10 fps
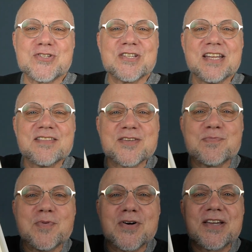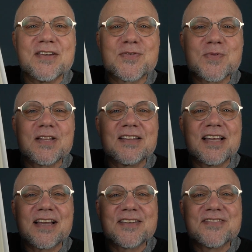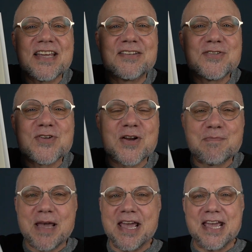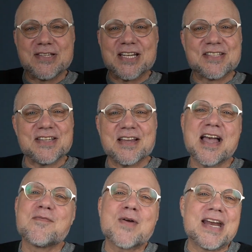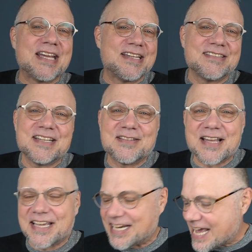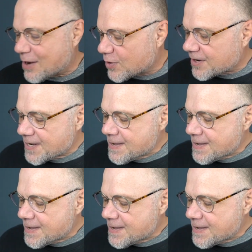This book is really like a sentence on a page, and I read it in like an hour.